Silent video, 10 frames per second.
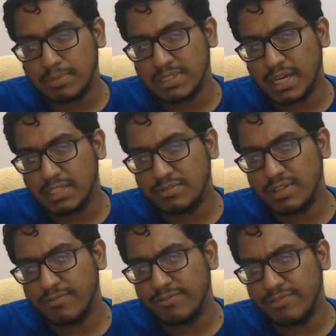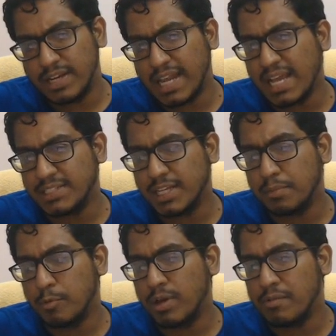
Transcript: starts with a fantastic move,